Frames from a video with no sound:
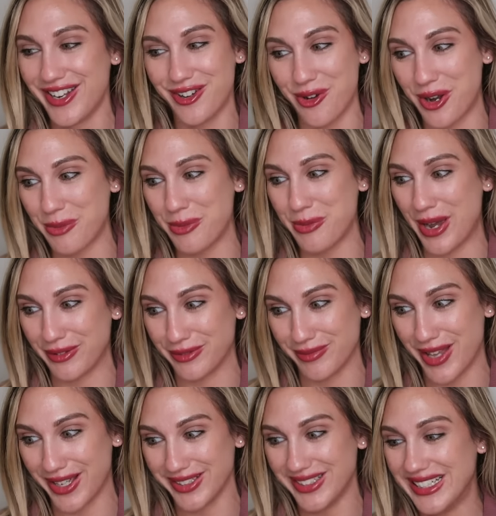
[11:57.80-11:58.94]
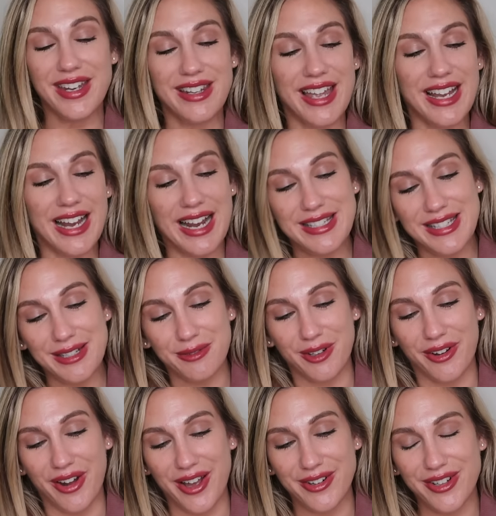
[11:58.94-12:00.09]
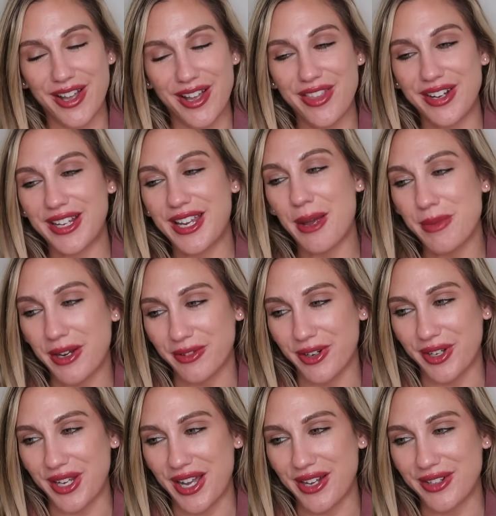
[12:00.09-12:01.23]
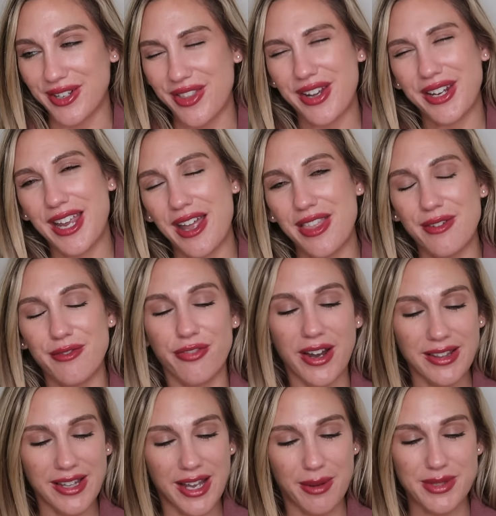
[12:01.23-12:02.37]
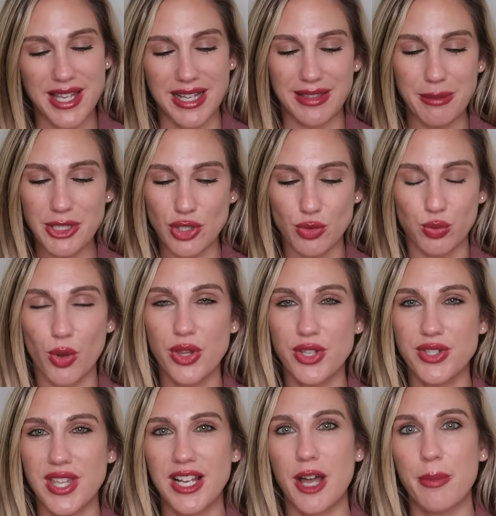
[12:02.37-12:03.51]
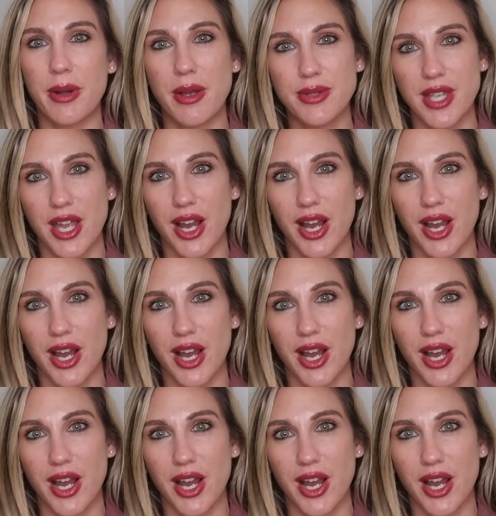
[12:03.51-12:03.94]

No coming back from that. And then like, I didn't run out, and then I kept not running out, and then finally I was like, let me just roll this thing up, and I was